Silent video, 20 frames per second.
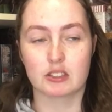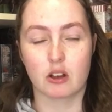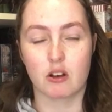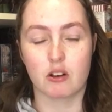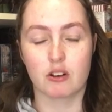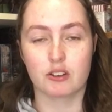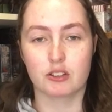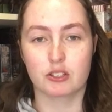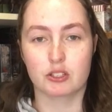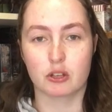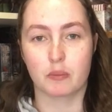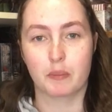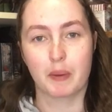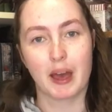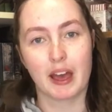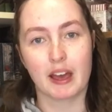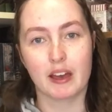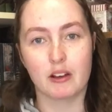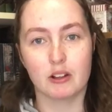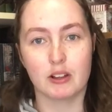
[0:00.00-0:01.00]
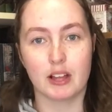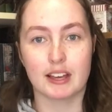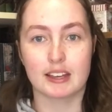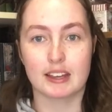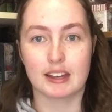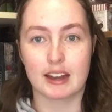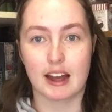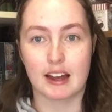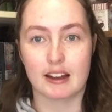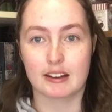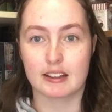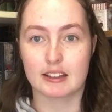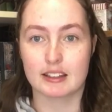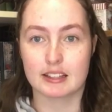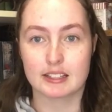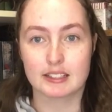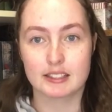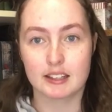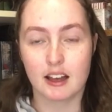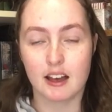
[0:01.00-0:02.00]
oh, you're so pale, like get out in the
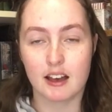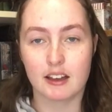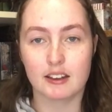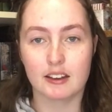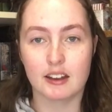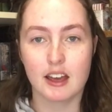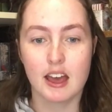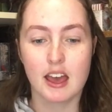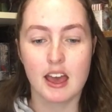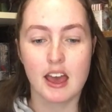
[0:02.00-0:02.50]
sun.